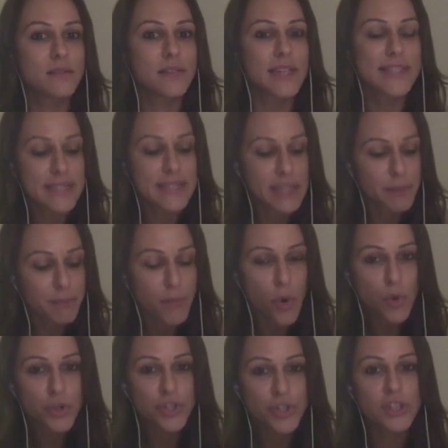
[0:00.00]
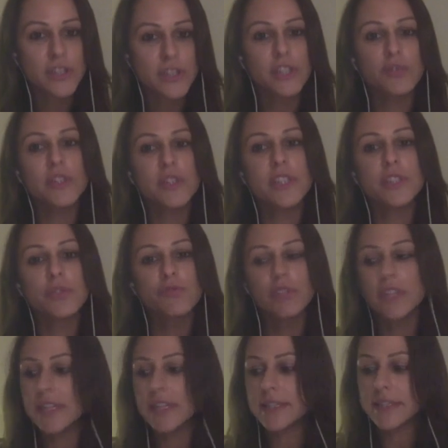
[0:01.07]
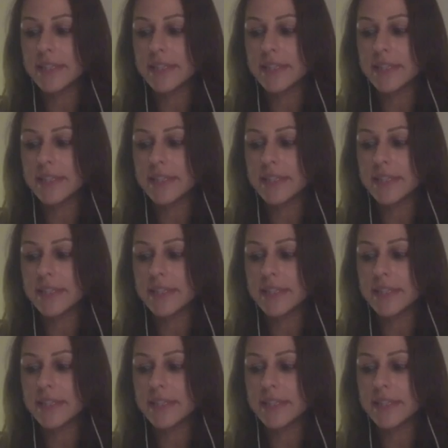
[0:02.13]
It's the emotion that you need to release,